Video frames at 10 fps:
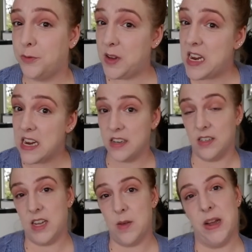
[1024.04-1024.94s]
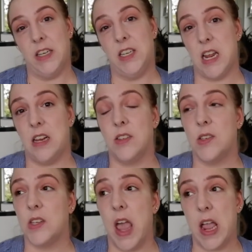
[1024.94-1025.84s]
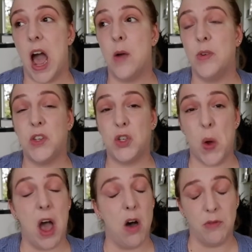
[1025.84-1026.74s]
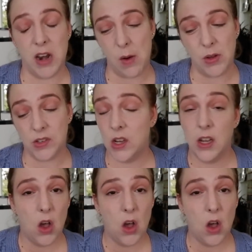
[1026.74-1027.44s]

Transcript: fiend in my teens. Like I was 12 and I was